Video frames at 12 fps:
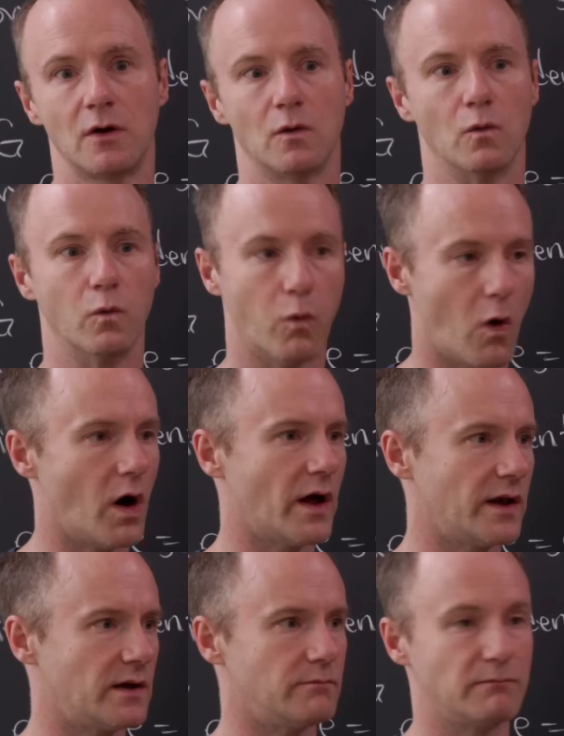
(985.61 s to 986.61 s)

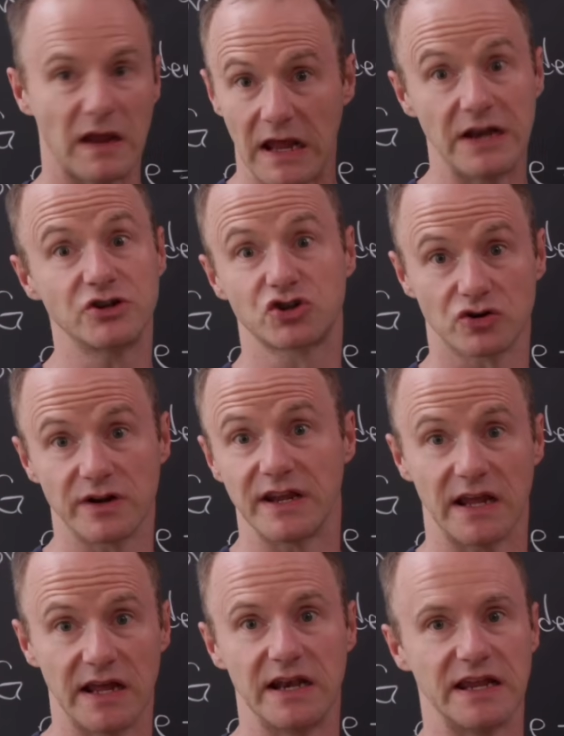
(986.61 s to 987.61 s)
one entry
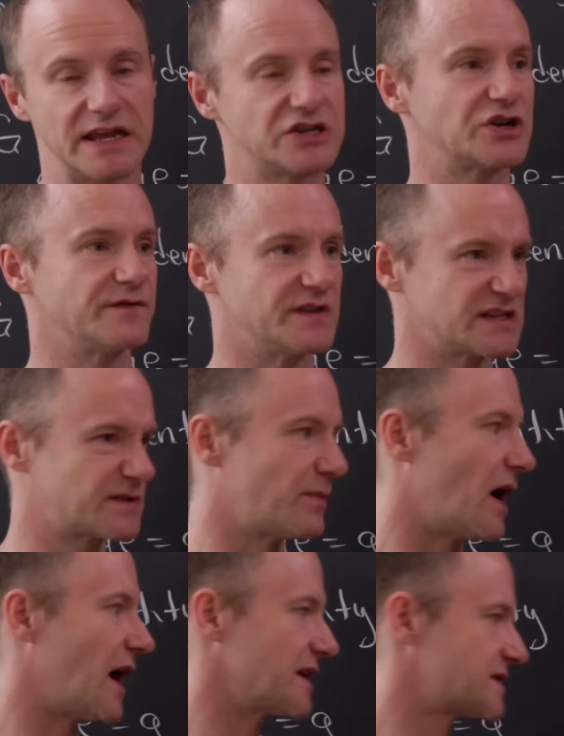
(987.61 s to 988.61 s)
in each of the
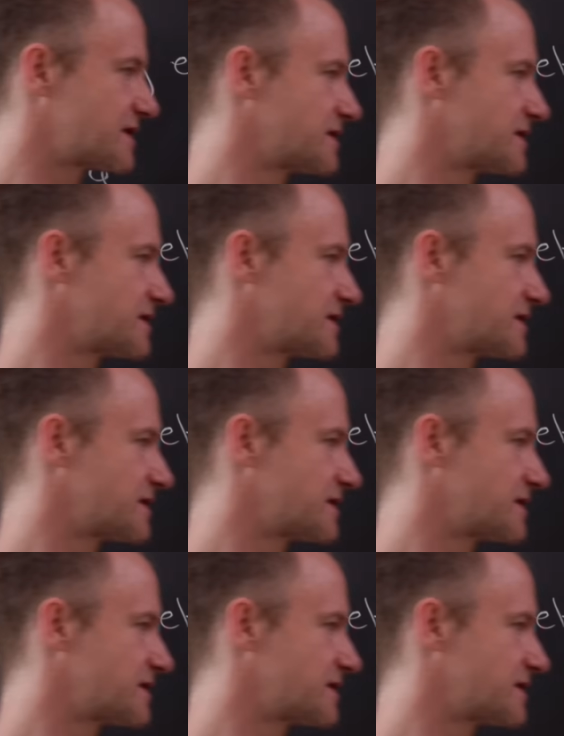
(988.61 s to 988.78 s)
spots.